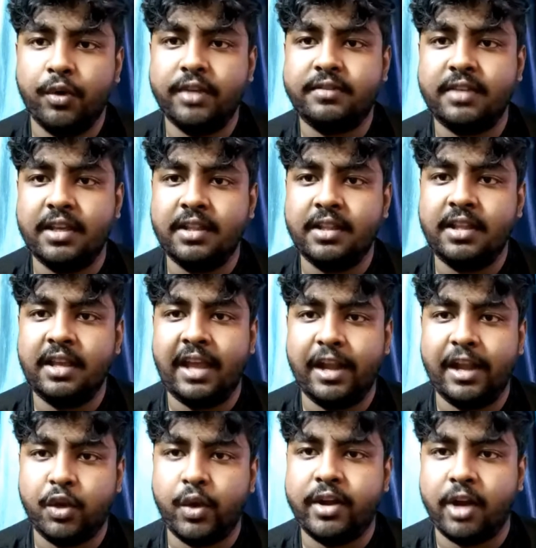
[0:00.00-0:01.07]
We see the
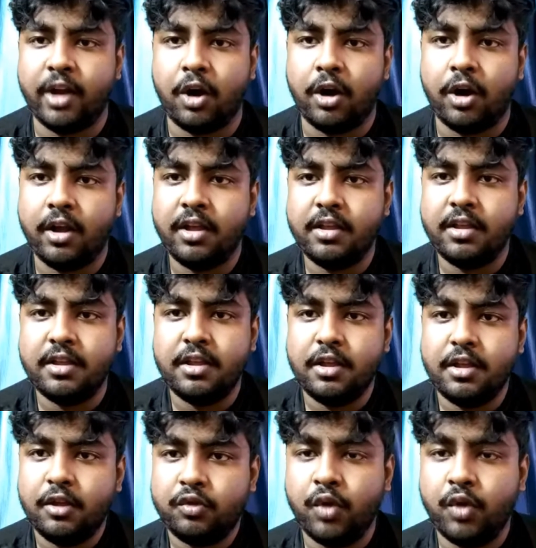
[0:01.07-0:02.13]
head-to-head record.
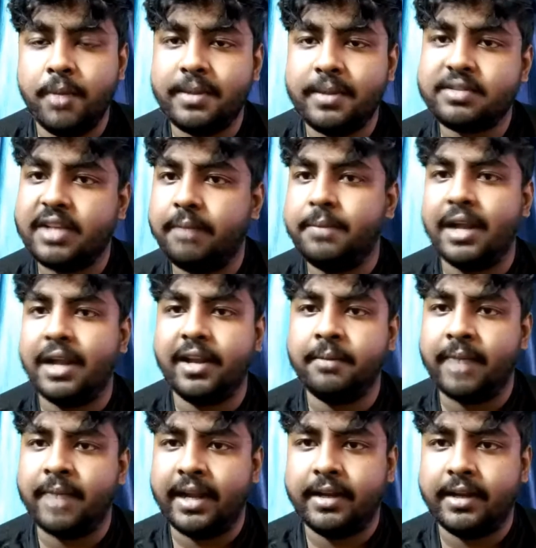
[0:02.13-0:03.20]
So we must keep that
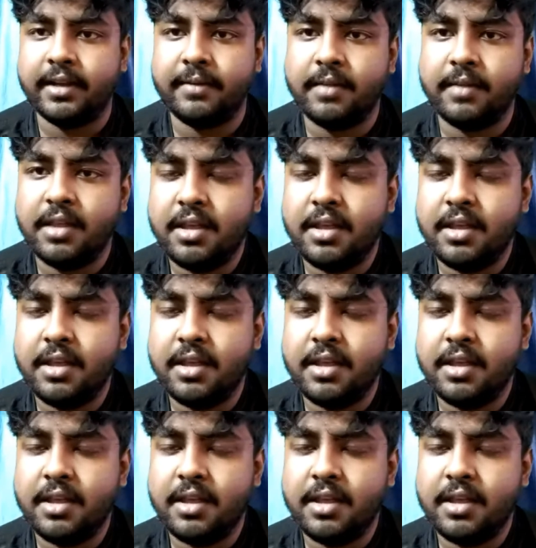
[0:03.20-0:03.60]
in mind.